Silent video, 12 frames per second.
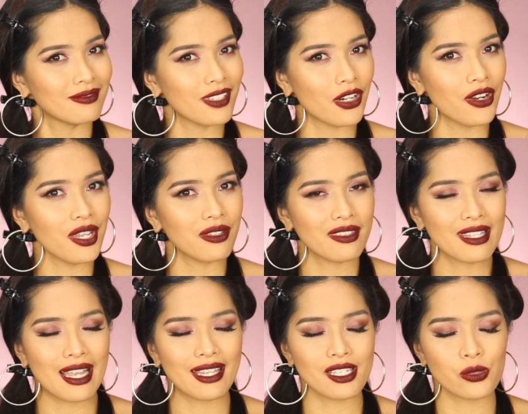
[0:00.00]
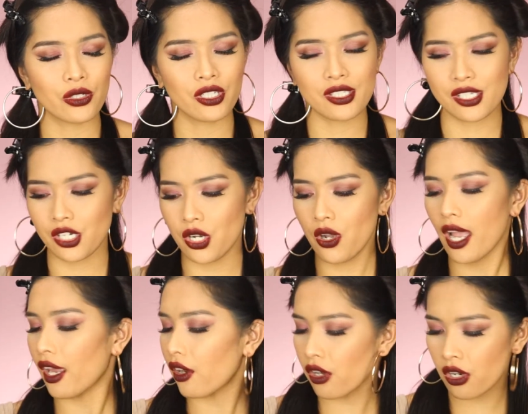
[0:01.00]
Alright, I guess we're good to go.
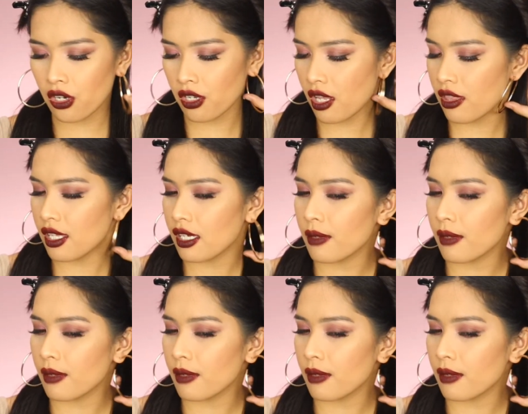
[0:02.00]
I heard the